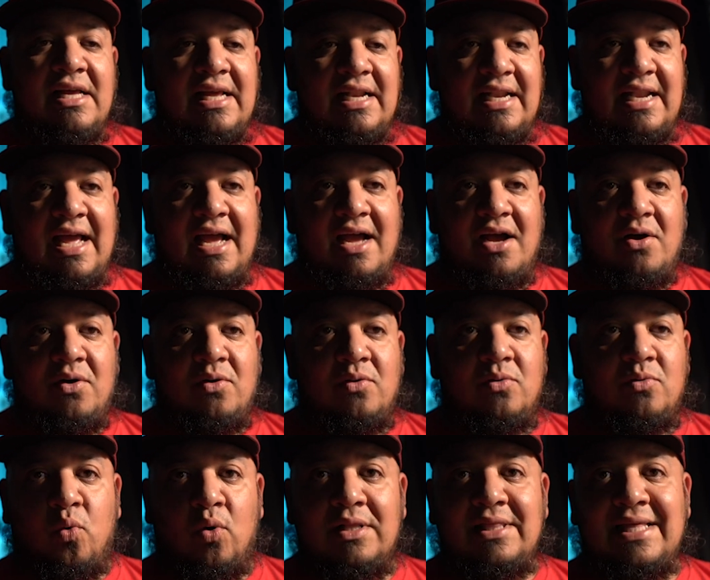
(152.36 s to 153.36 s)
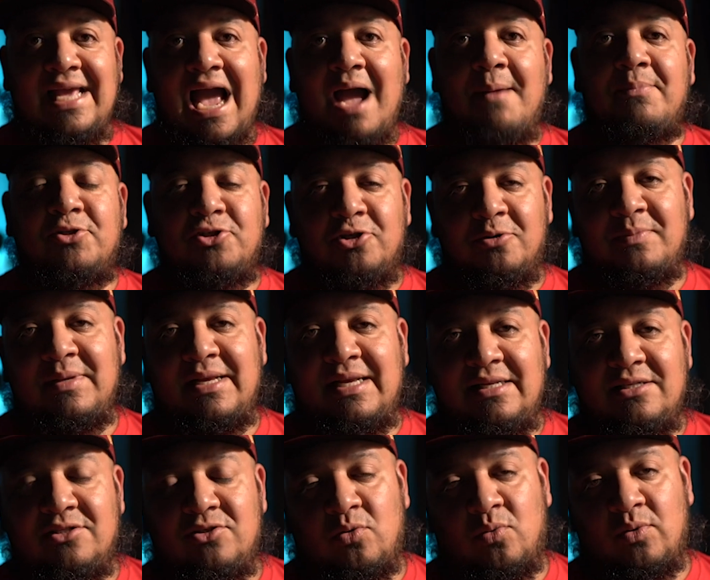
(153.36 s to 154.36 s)
Now, what the aperture
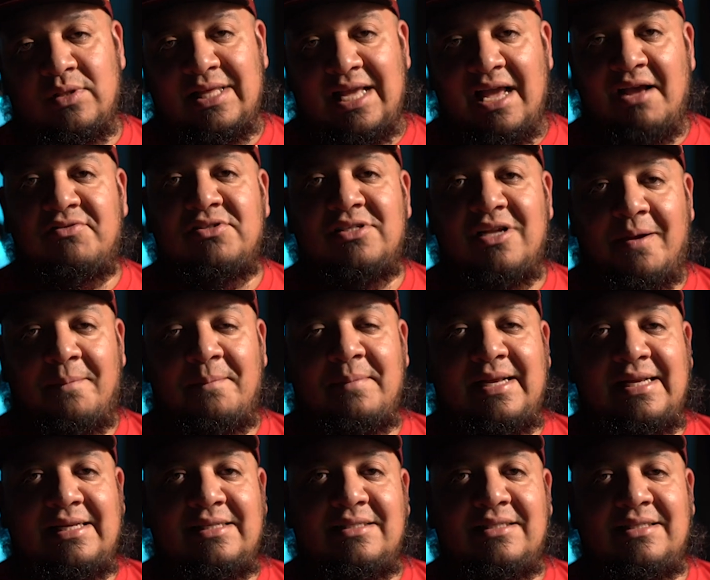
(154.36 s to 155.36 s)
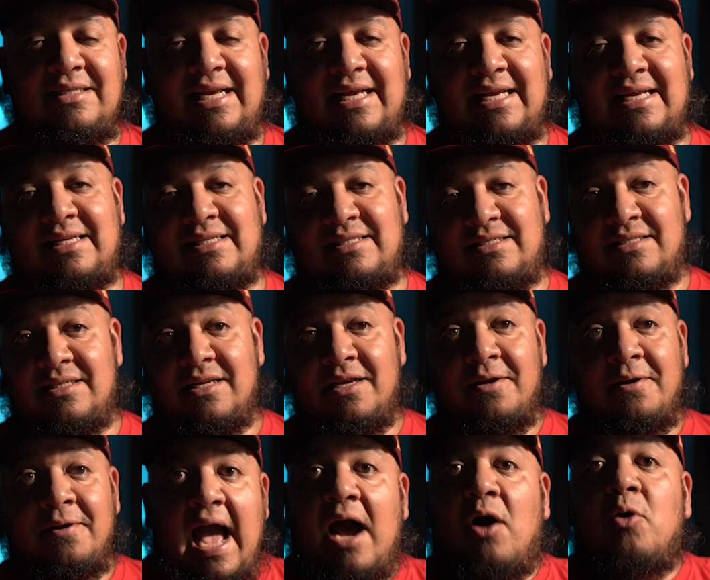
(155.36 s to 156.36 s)
means or what the f-stop means is
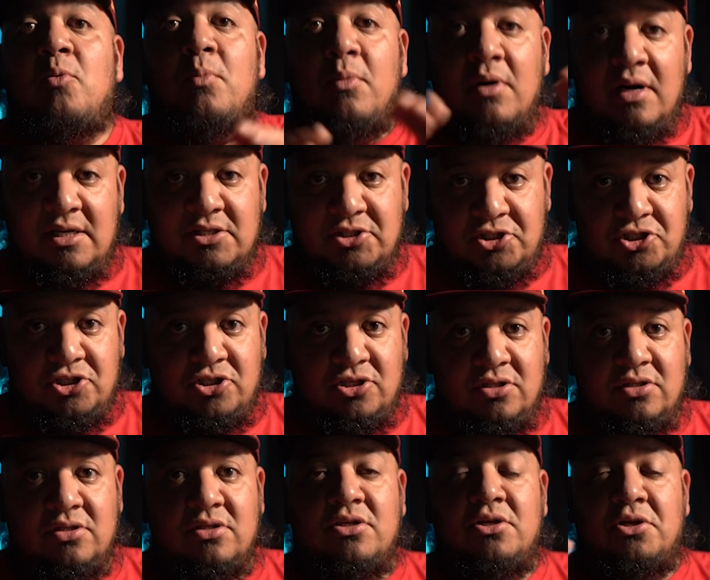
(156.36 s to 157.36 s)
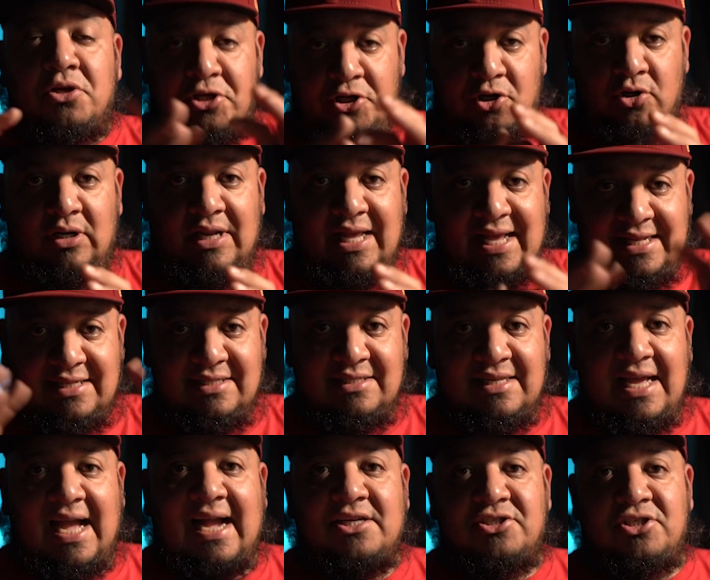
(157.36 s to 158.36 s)
how much your lens
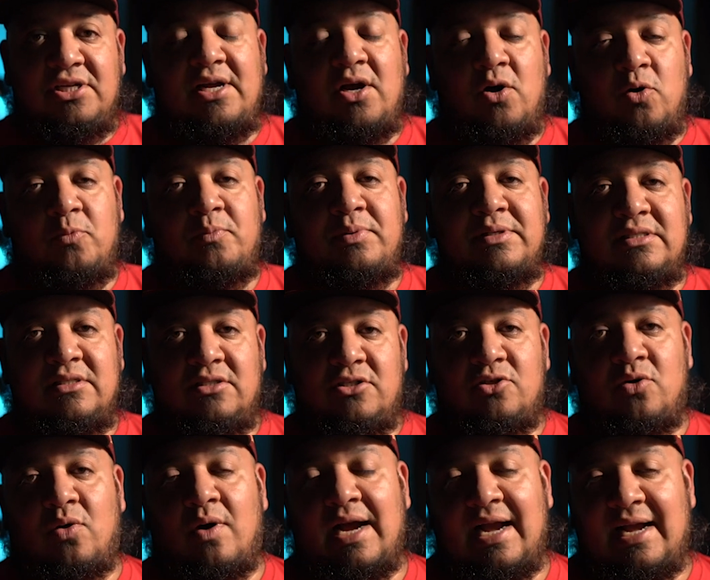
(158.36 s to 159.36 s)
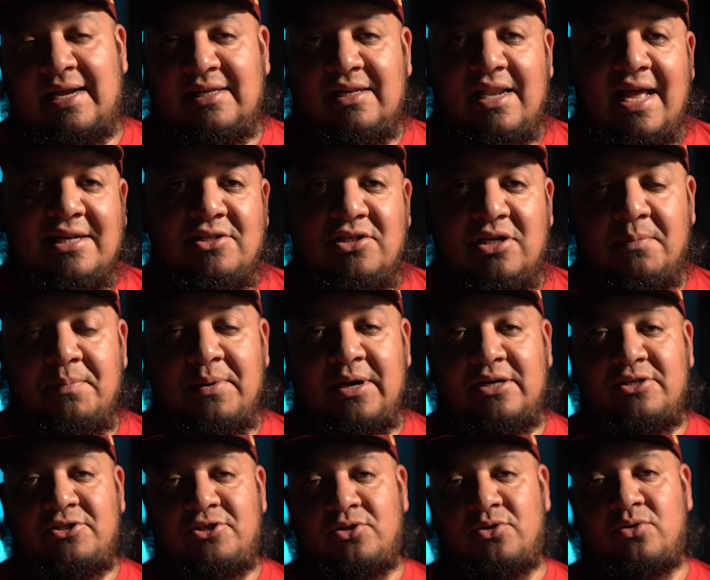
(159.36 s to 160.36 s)
actually opens. So I like to
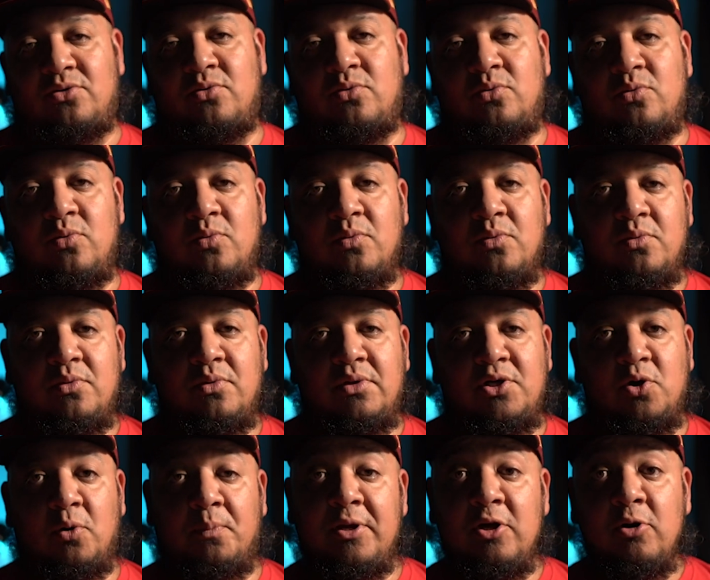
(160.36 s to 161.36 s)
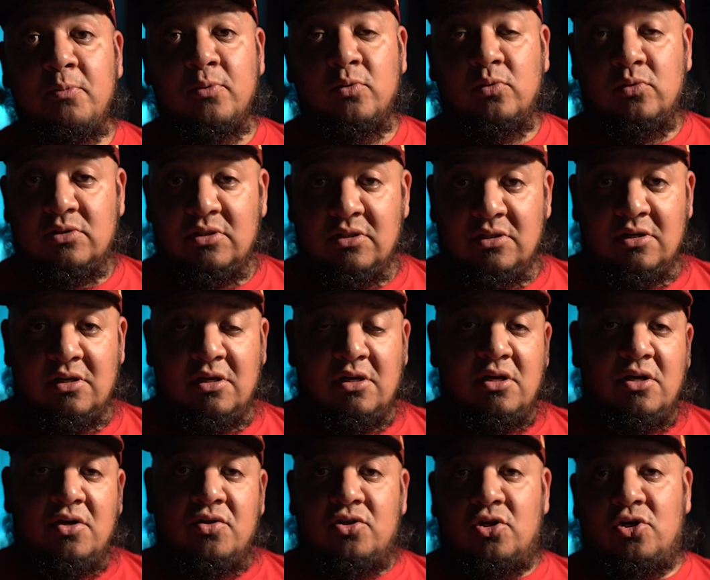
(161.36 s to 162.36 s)
compare it to your pupils.
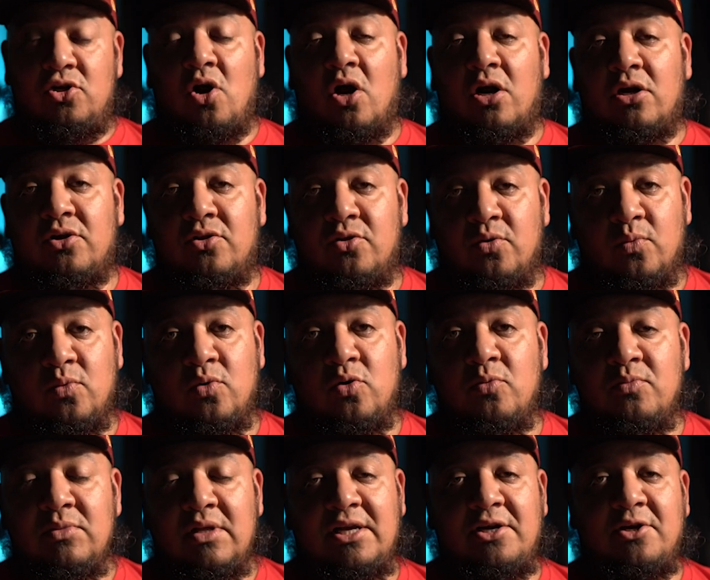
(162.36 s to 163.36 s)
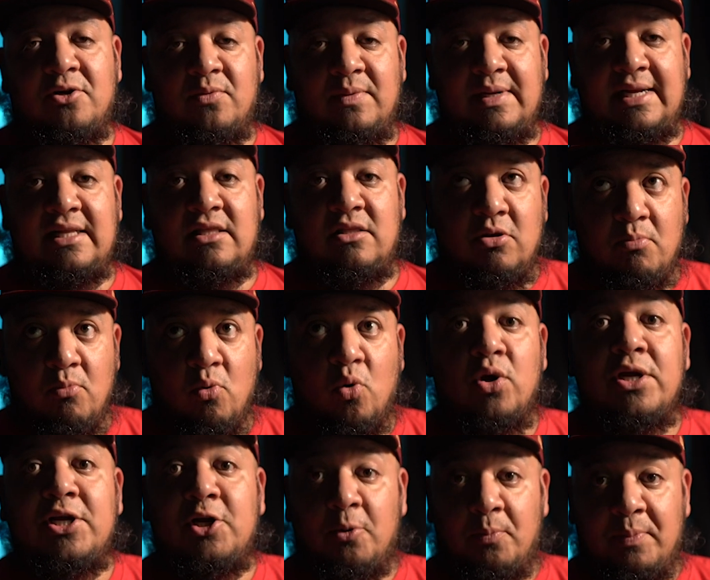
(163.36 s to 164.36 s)
The darker the room that you're in, the
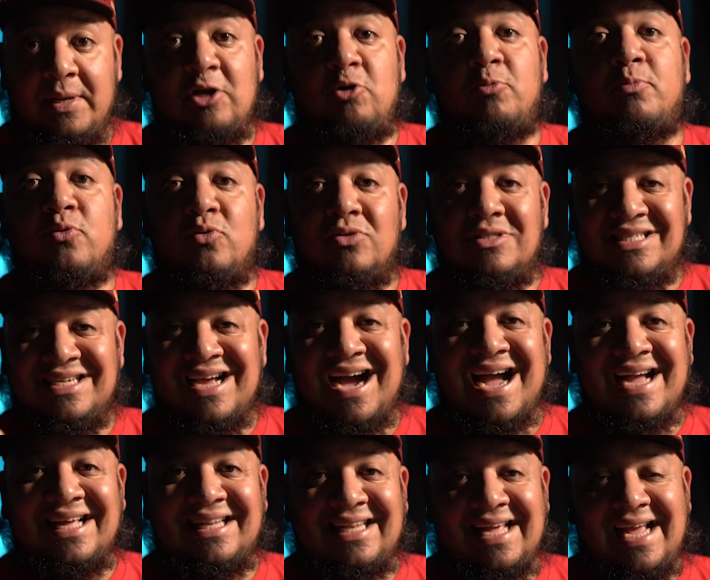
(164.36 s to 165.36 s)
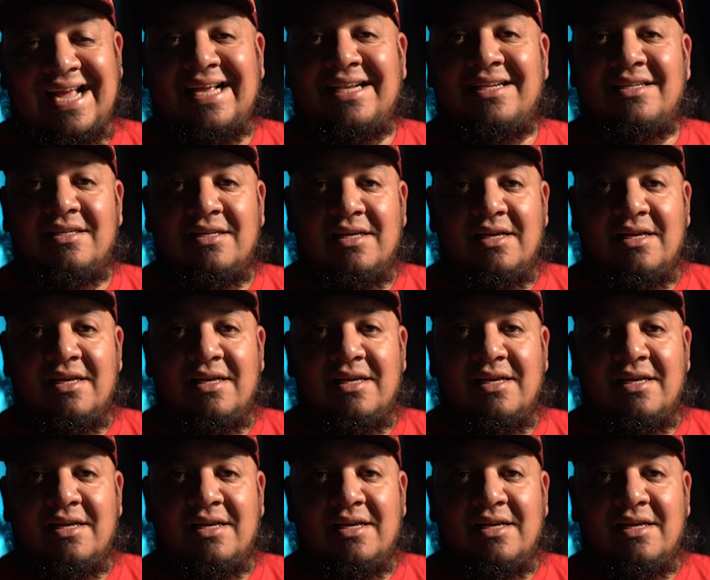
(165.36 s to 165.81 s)
more your pupils dilate